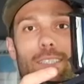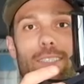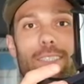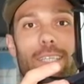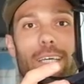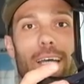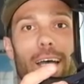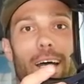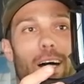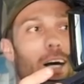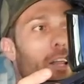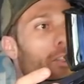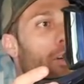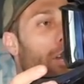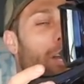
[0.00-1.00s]
see
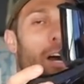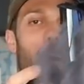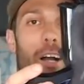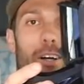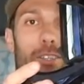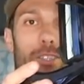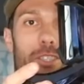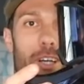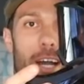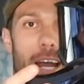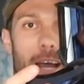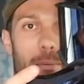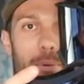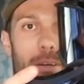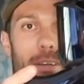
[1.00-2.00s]
how the goggle
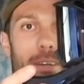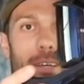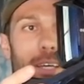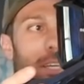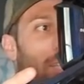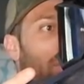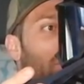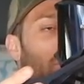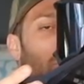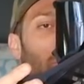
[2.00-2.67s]
strap is